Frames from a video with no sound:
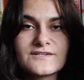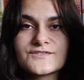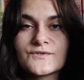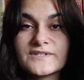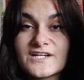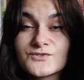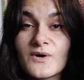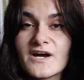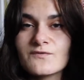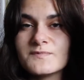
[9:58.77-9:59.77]
So that's
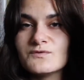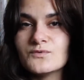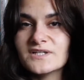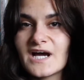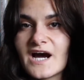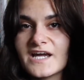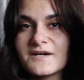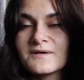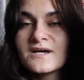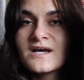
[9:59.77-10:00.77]
why I've been really
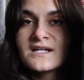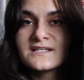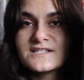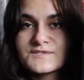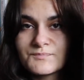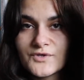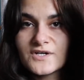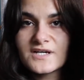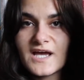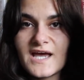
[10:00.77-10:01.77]
eyeing this book.